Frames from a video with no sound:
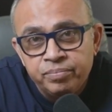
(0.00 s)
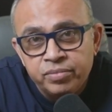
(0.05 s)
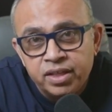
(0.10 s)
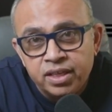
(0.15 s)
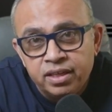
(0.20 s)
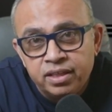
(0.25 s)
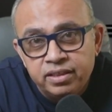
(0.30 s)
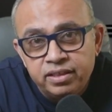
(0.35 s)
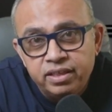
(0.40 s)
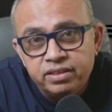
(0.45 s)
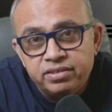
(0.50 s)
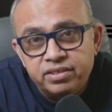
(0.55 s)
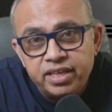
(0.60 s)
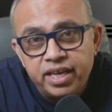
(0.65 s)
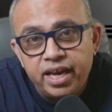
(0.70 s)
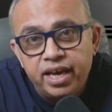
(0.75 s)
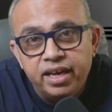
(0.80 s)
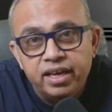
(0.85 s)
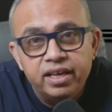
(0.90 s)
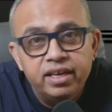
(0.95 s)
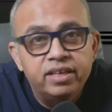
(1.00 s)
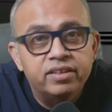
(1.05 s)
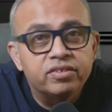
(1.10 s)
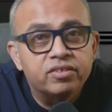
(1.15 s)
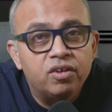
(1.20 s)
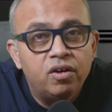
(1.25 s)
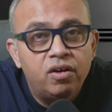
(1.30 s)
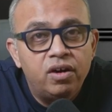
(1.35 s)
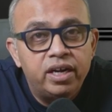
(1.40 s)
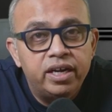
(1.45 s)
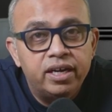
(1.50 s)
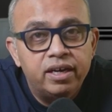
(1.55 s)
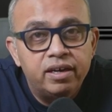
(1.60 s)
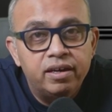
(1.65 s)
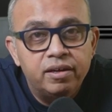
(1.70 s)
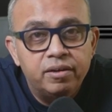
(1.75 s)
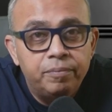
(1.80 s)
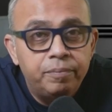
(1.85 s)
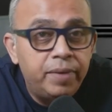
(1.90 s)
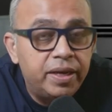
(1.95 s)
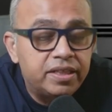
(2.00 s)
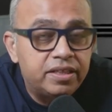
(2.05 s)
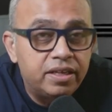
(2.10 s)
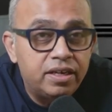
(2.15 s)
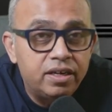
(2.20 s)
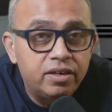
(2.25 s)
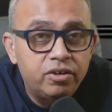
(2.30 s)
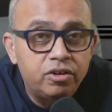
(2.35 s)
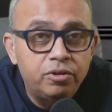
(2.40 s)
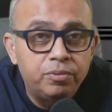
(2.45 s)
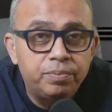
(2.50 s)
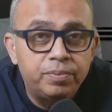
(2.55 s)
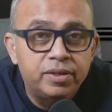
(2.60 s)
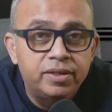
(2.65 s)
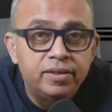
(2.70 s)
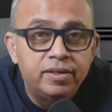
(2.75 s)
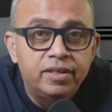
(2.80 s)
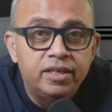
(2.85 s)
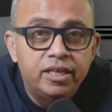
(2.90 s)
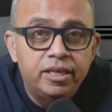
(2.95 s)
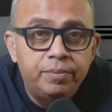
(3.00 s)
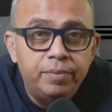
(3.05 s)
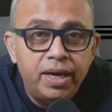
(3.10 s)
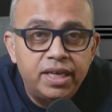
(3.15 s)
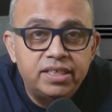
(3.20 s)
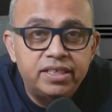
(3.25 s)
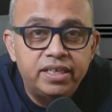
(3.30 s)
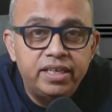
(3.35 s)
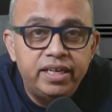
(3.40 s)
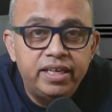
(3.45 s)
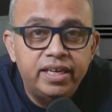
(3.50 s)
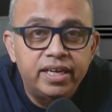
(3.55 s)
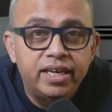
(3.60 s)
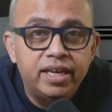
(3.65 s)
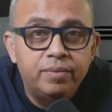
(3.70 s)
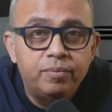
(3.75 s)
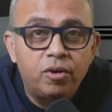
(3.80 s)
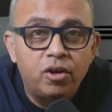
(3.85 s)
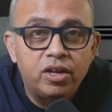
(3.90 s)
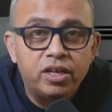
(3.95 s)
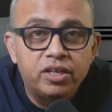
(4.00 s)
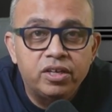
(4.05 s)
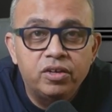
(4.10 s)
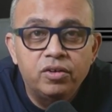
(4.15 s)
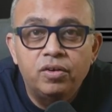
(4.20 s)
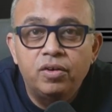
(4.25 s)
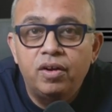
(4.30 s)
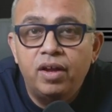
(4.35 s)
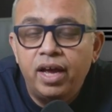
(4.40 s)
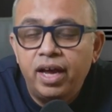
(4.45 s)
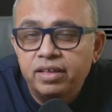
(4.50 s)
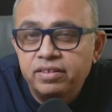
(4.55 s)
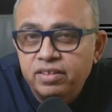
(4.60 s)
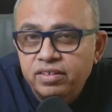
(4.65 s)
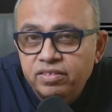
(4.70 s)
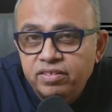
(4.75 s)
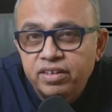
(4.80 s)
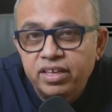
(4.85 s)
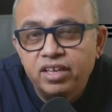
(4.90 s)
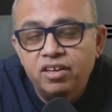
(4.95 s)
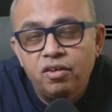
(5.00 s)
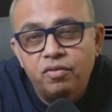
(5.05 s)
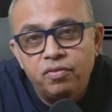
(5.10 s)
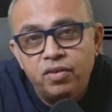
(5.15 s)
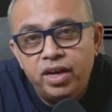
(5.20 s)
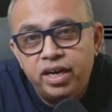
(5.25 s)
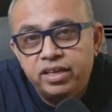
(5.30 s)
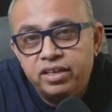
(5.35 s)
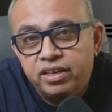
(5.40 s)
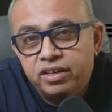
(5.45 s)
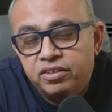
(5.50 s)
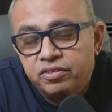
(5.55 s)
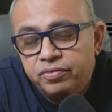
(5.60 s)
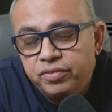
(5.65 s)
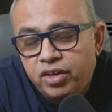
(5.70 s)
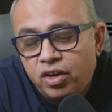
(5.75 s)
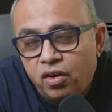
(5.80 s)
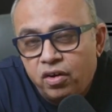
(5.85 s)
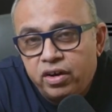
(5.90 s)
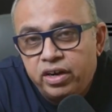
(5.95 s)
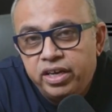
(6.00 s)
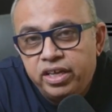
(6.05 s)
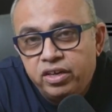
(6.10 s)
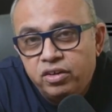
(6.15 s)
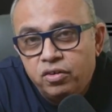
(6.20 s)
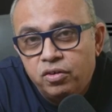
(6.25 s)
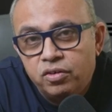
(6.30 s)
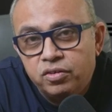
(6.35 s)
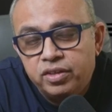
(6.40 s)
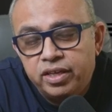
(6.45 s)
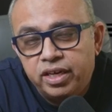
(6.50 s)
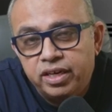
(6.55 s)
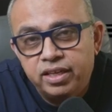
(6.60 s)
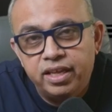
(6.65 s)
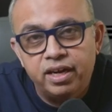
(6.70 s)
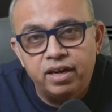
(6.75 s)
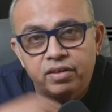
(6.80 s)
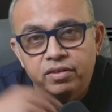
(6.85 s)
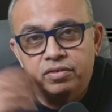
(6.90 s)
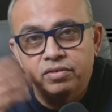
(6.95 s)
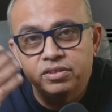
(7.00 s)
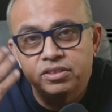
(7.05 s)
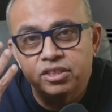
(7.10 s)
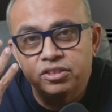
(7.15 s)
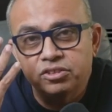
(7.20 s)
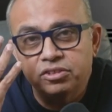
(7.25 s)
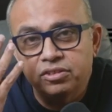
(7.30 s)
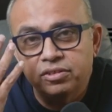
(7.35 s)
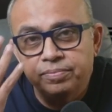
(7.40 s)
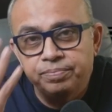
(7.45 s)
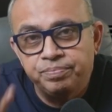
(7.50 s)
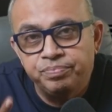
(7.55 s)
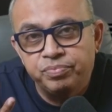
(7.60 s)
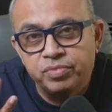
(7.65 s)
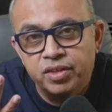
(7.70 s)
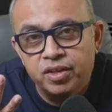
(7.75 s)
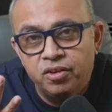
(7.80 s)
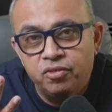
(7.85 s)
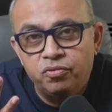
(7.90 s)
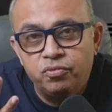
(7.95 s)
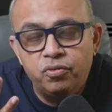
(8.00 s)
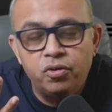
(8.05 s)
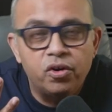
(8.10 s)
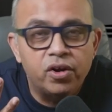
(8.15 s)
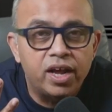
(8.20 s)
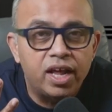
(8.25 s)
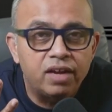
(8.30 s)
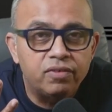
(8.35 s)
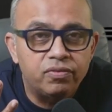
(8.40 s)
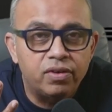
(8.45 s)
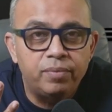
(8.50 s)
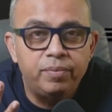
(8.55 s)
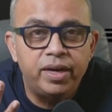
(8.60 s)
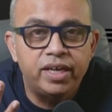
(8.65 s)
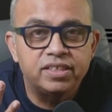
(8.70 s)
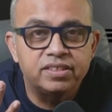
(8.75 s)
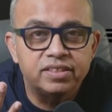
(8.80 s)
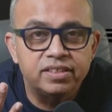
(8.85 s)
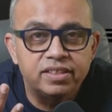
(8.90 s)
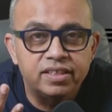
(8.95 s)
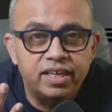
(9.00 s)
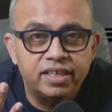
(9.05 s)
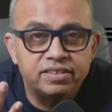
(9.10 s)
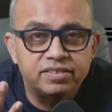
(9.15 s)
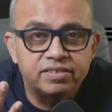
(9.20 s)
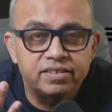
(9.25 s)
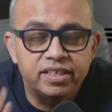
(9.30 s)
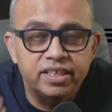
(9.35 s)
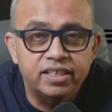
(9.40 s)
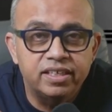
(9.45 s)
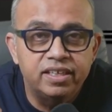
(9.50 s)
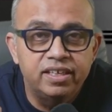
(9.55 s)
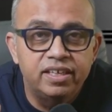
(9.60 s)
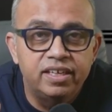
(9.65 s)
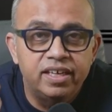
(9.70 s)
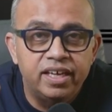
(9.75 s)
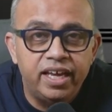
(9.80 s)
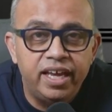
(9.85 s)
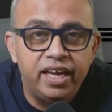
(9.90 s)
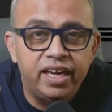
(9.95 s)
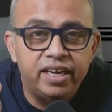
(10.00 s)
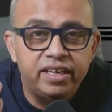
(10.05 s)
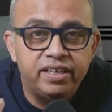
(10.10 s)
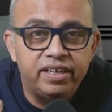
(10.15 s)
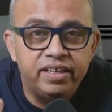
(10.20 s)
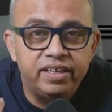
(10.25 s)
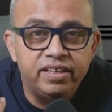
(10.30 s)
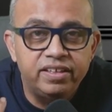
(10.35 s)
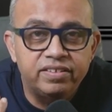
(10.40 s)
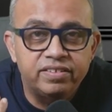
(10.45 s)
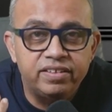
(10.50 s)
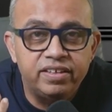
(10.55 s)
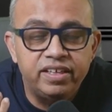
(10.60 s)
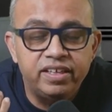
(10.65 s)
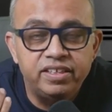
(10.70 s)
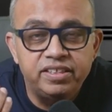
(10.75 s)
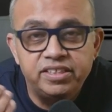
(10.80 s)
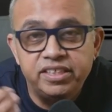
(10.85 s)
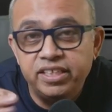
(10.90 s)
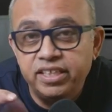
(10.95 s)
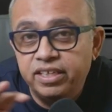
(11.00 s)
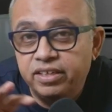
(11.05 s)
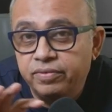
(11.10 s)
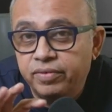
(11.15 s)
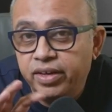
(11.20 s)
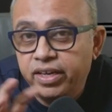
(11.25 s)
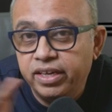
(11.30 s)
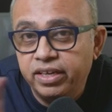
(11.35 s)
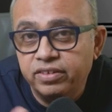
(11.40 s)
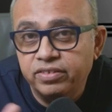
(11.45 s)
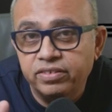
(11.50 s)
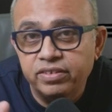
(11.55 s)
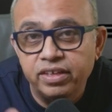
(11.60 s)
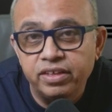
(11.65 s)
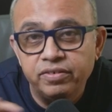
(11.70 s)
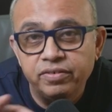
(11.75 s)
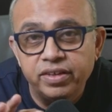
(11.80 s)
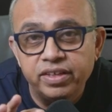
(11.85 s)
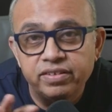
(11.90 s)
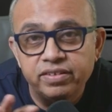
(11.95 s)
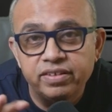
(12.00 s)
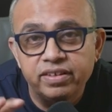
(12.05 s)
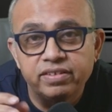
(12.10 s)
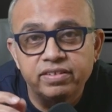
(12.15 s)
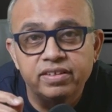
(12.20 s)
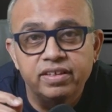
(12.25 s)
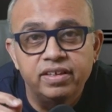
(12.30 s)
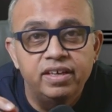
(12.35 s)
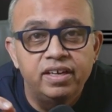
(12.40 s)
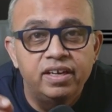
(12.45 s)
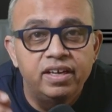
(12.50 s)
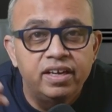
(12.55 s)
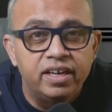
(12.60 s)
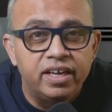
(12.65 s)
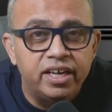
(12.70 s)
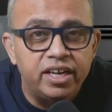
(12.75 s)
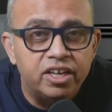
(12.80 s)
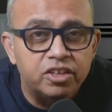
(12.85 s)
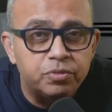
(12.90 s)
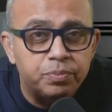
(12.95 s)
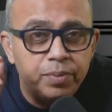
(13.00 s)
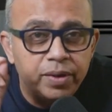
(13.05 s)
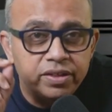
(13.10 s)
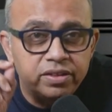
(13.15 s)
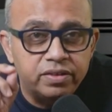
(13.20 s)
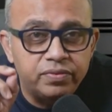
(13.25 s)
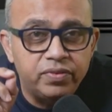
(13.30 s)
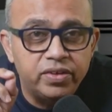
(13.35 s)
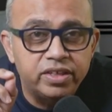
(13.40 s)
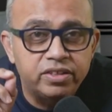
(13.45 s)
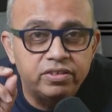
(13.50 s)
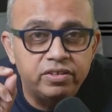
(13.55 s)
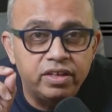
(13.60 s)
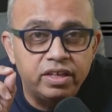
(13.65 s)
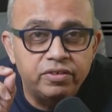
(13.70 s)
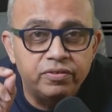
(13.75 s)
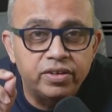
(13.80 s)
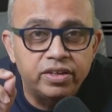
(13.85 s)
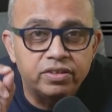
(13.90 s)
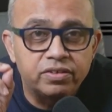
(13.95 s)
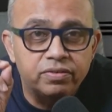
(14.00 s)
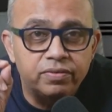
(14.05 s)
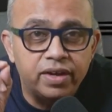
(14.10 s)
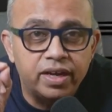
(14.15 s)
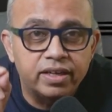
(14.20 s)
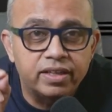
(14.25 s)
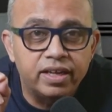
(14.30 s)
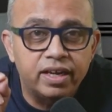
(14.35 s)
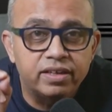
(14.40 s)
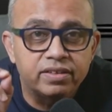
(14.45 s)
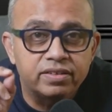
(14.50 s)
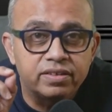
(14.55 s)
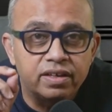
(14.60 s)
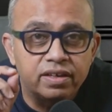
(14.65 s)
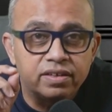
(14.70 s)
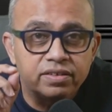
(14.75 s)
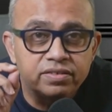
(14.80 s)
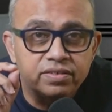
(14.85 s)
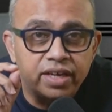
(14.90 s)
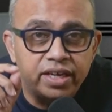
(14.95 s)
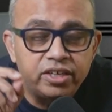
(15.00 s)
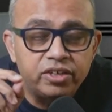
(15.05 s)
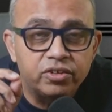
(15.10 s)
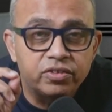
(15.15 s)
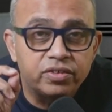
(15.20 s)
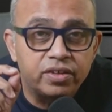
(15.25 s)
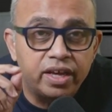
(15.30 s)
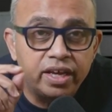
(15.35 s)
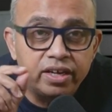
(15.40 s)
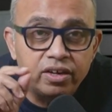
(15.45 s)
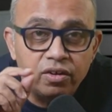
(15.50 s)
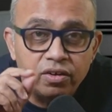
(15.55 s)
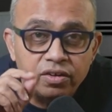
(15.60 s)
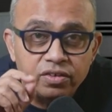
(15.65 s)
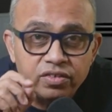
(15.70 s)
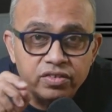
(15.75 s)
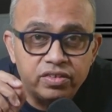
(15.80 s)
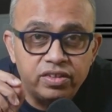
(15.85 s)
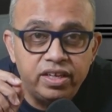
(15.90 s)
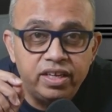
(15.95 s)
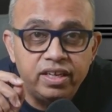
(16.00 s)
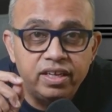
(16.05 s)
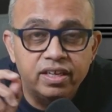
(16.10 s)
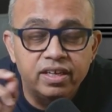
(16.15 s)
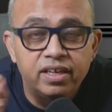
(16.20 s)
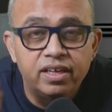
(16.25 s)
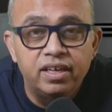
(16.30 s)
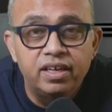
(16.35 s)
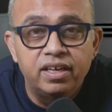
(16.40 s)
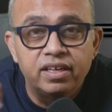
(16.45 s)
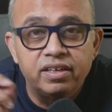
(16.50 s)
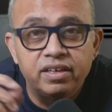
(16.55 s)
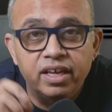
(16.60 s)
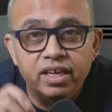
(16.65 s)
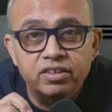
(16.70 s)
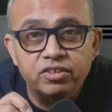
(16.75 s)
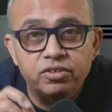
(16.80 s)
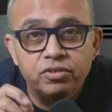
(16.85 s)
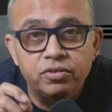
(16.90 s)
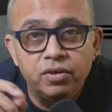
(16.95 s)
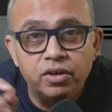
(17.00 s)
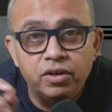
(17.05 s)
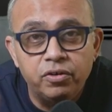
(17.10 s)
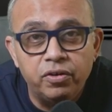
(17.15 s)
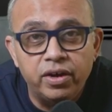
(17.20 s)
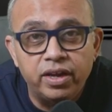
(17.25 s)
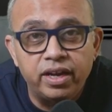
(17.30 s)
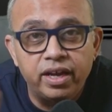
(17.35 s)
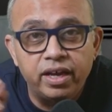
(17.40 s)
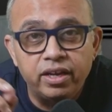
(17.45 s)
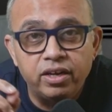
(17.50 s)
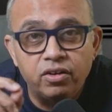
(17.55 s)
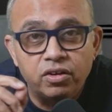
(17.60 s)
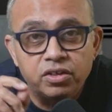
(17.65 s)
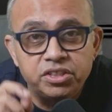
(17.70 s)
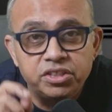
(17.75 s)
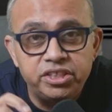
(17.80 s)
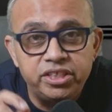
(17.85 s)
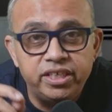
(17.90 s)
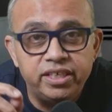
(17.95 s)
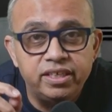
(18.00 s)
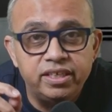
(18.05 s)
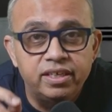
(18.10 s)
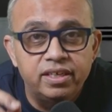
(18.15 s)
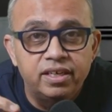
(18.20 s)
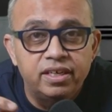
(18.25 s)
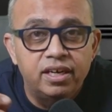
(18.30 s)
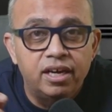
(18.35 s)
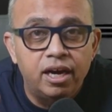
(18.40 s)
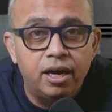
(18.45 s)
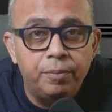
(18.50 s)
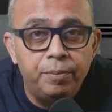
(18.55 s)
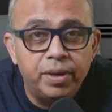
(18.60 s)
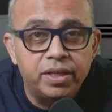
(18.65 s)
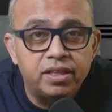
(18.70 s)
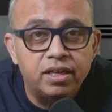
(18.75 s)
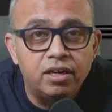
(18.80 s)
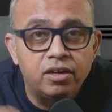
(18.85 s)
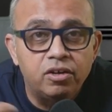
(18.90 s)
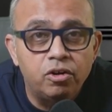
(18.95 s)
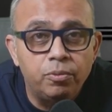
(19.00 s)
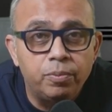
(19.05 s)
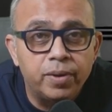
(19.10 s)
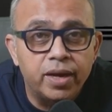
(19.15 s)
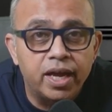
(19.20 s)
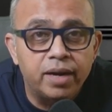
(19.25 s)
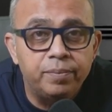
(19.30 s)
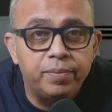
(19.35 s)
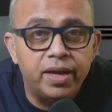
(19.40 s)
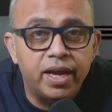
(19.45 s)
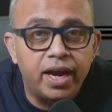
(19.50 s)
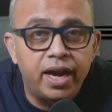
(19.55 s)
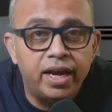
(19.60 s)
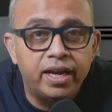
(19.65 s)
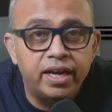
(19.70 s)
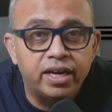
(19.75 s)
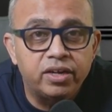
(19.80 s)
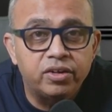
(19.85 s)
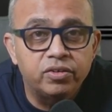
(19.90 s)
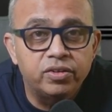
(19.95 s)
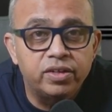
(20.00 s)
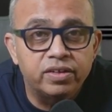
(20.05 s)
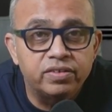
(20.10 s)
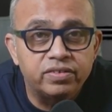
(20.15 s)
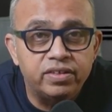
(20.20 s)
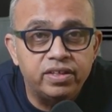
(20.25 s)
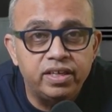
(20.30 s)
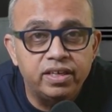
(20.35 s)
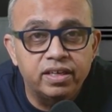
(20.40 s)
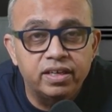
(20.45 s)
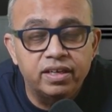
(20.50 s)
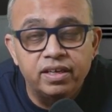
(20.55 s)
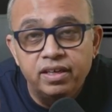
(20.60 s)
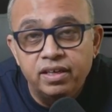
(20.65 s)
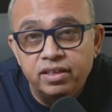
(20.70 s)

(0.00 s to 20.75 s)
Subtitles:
This tag is called a methyl group. Imagine DNA molecule as a string of letters. We already know that there are just four alphabets in that string, A, T, C, G in various sequences. In a specific sequence where there's a cytosine or C next to a guanine or G, a methyl group can be added to the C.